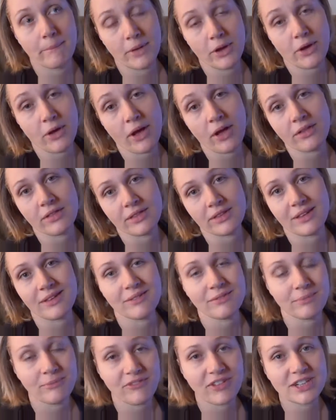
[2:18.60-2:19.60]
your
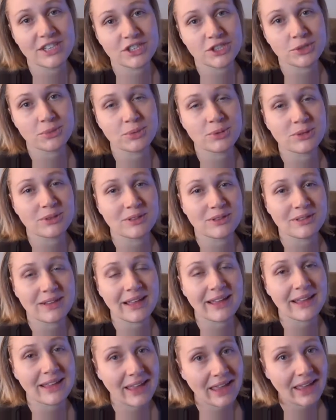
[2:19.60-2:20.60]
healthy vegetables
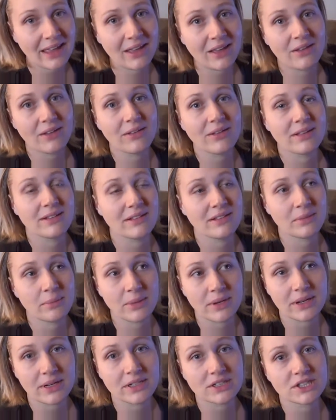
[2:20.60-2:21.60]
like kale and
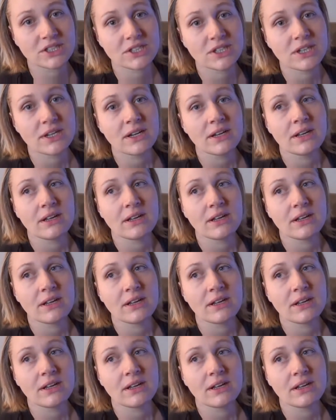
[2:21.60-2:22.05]
spinach.